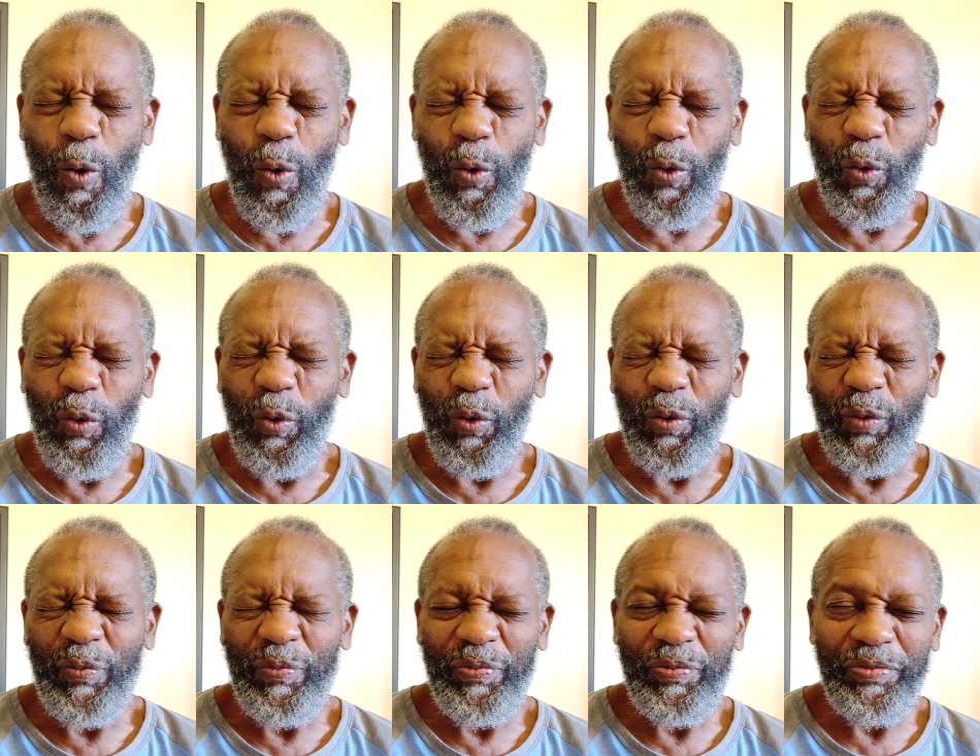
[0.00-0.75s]
But
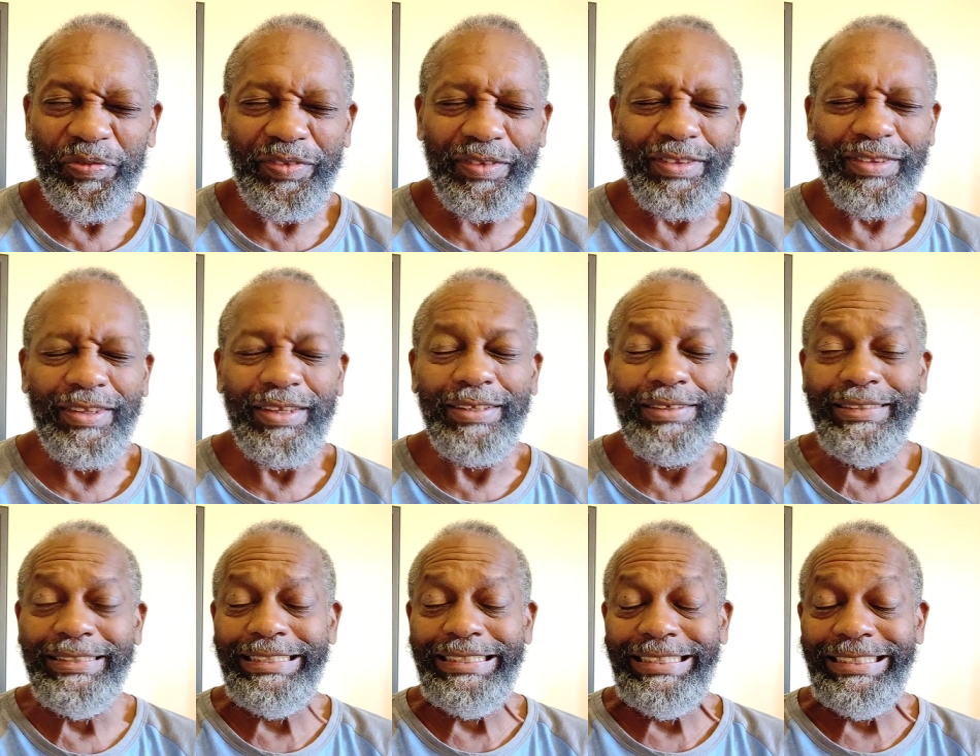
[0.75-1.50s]
when
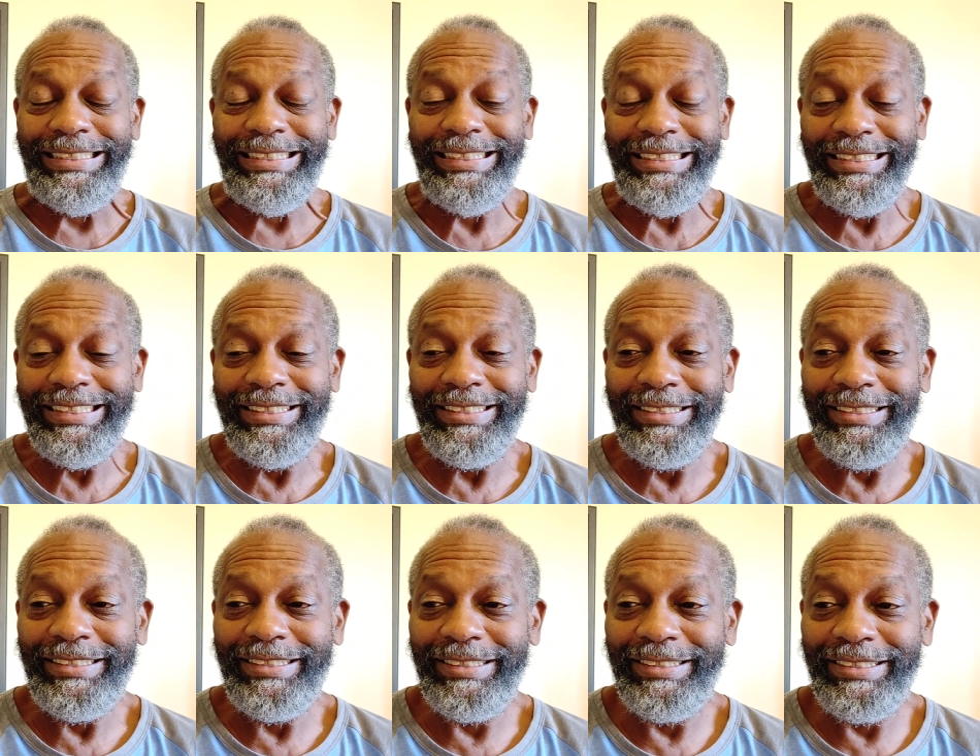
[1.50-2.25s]
we are voting, we are
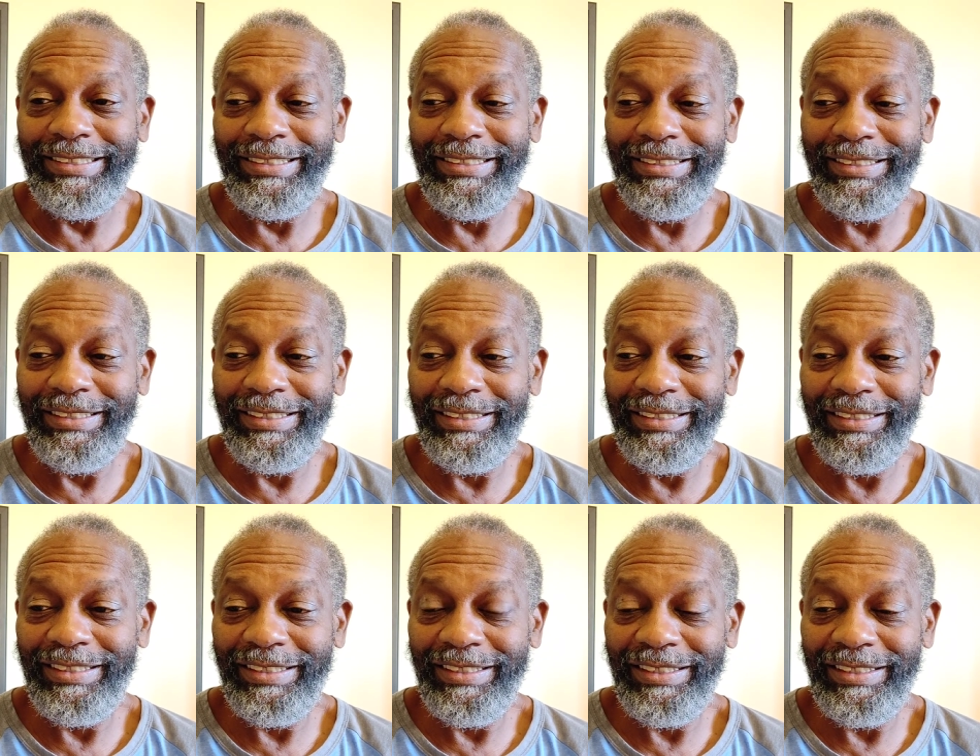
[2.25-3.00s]
voting like
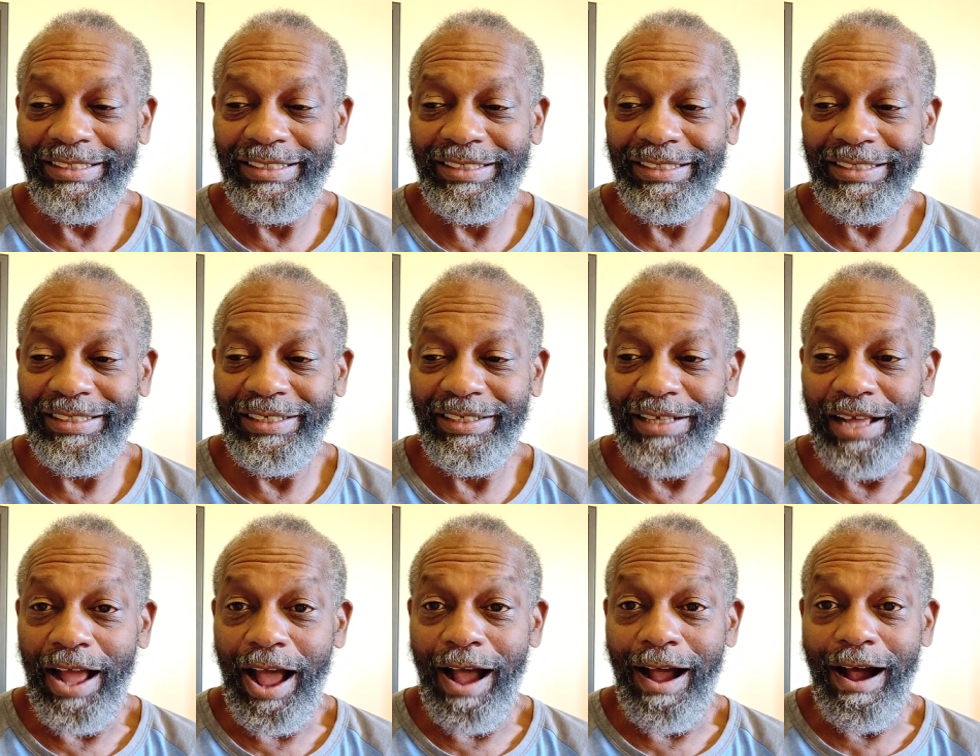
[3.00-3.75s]
everybody
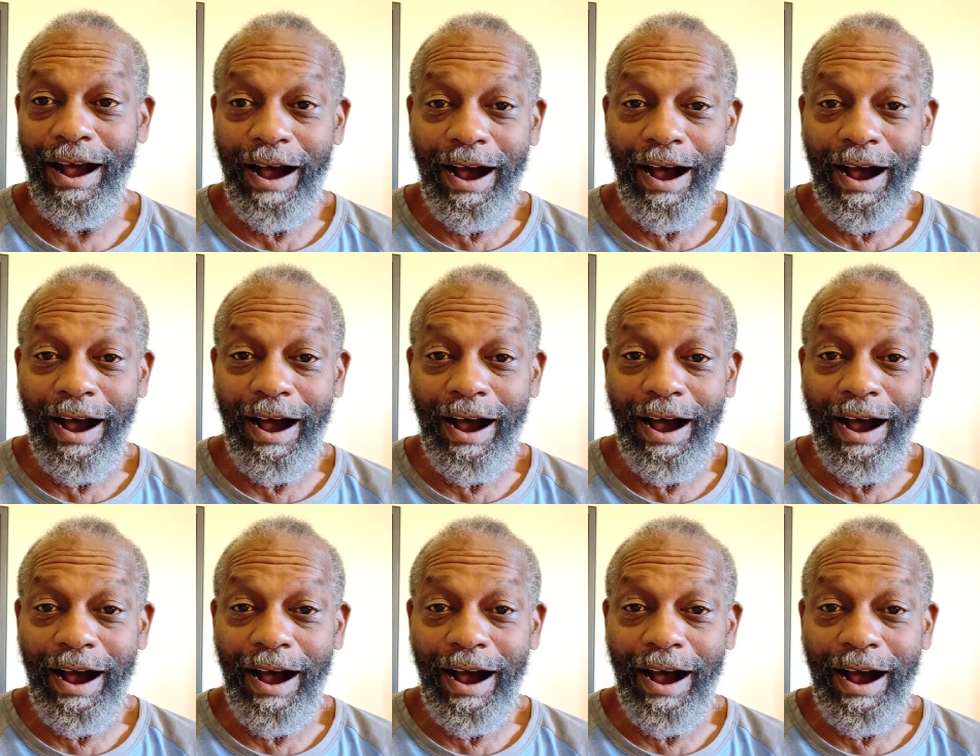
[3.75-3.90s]
else.